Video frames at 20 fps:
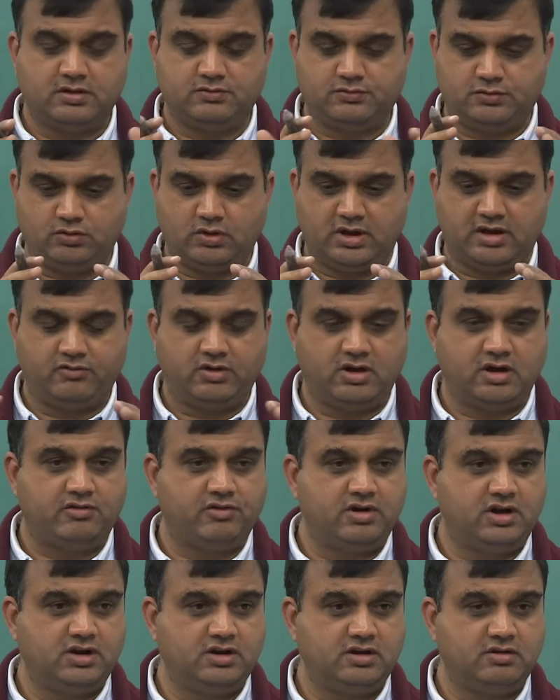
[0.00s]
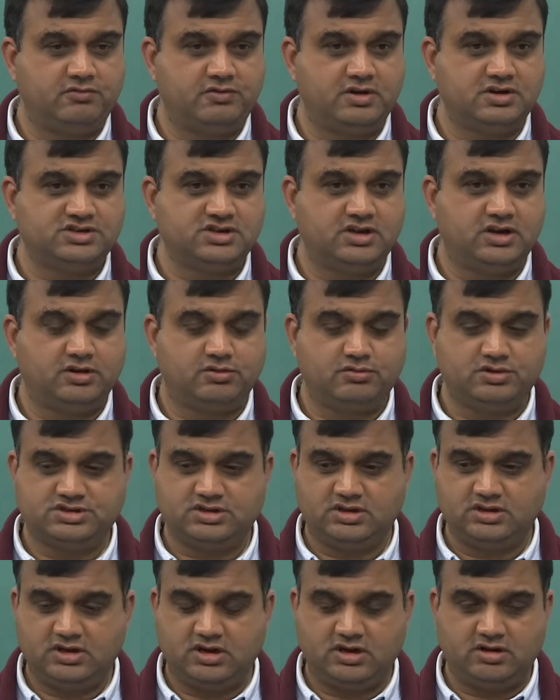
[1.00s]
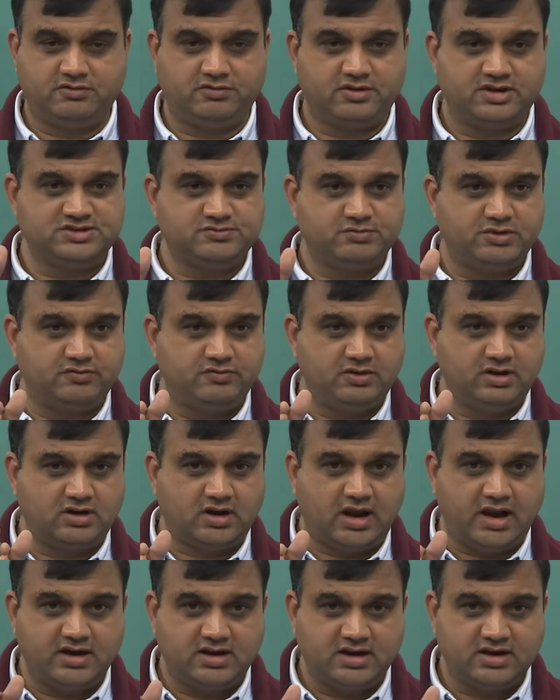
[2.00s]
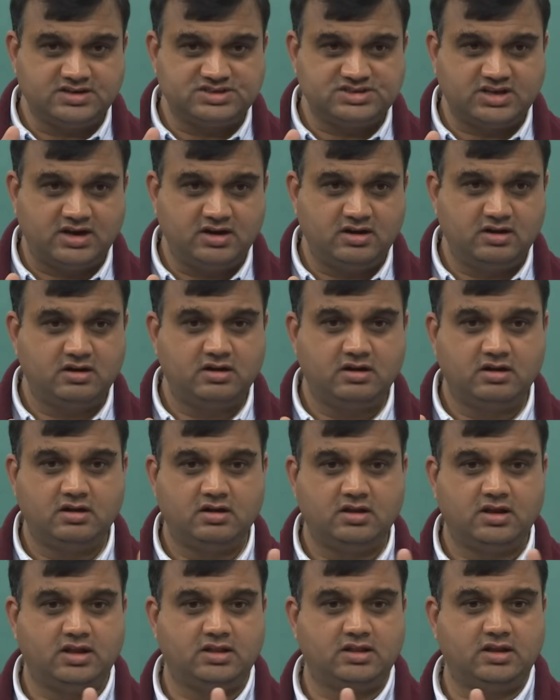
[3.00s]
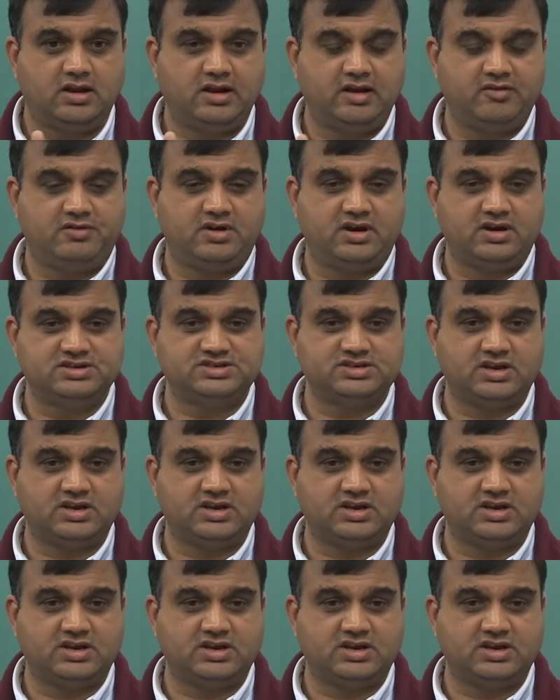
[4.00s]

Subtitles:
if you have a governing differential equation, the difference between right hand side and the left hand